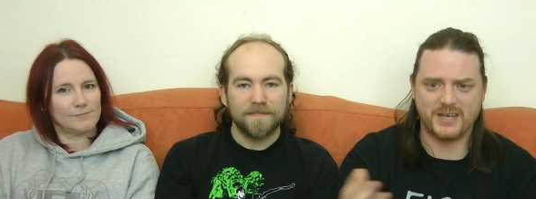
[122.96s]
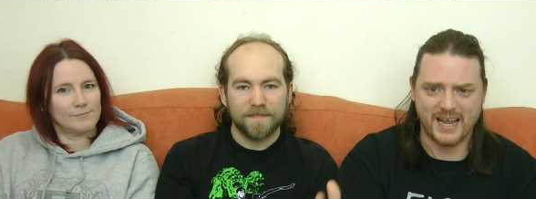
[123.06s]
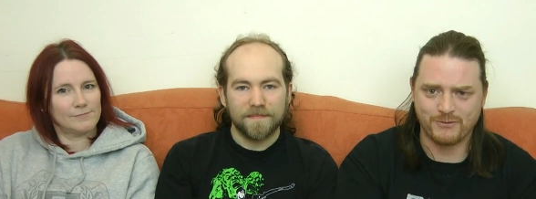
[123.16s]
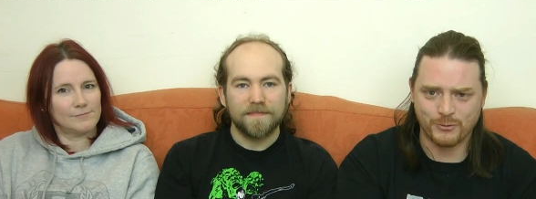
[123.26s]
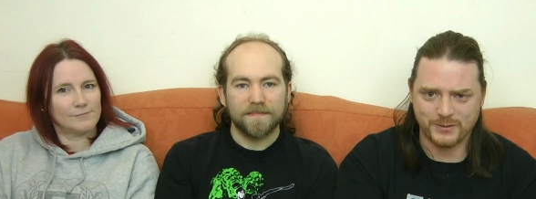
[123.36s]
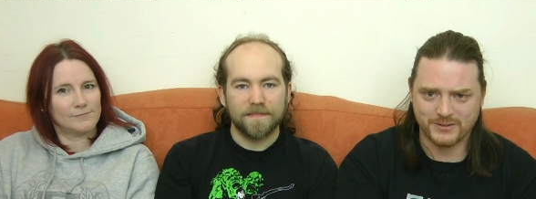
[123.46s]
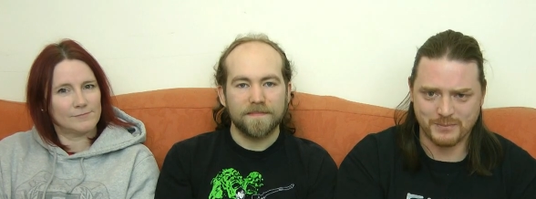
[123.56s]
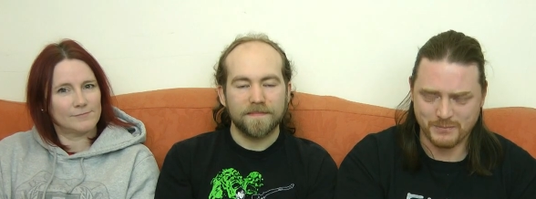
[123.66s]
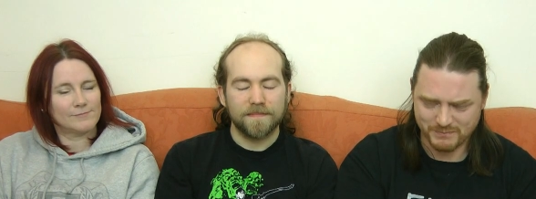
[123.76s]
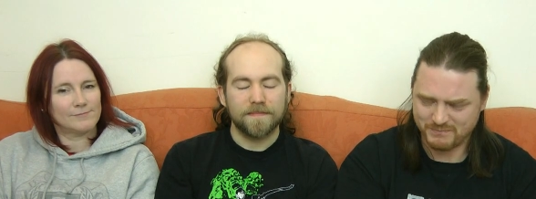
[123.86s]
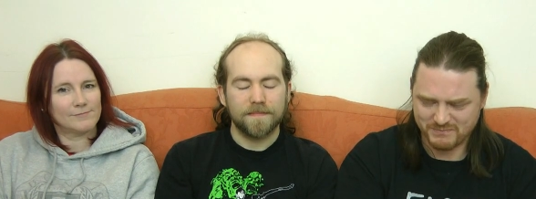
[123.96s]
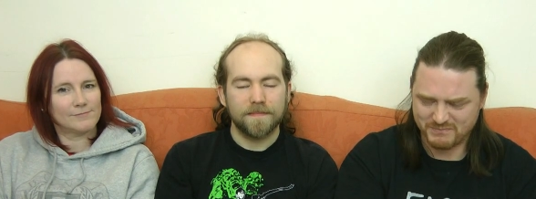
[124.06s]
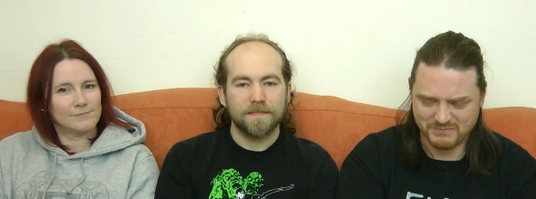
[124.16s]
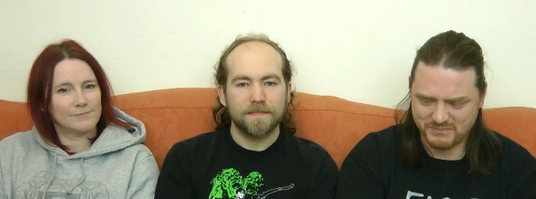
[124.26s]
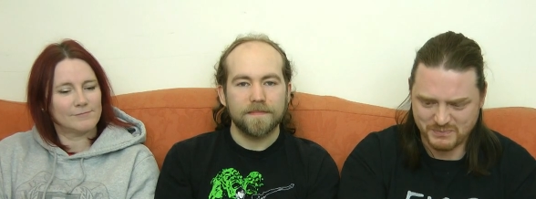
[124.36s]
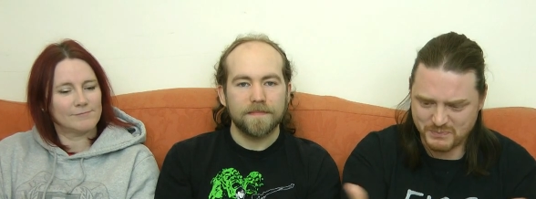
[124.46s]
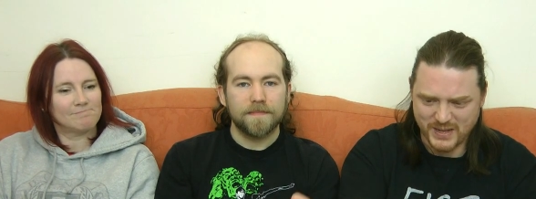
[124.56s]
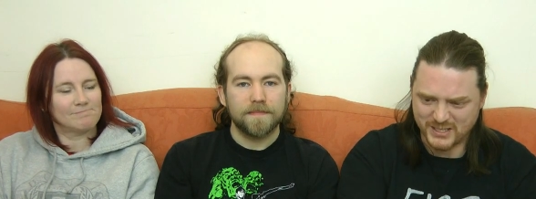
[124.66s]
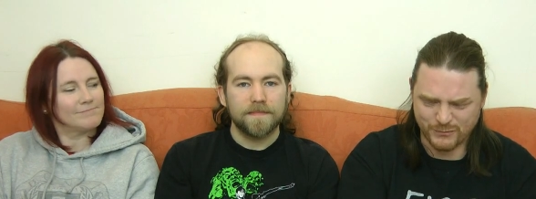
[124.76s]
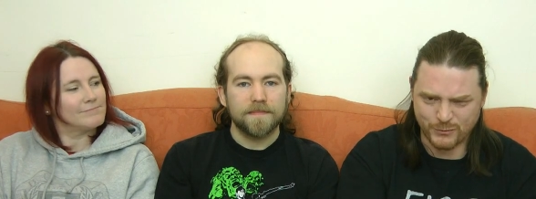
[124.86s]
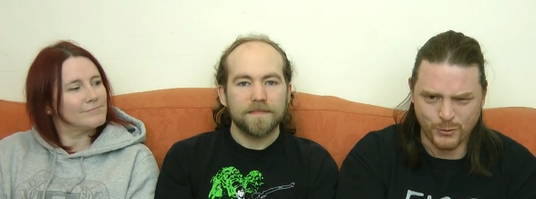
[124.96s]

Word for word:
Speaker 1: together with some bits of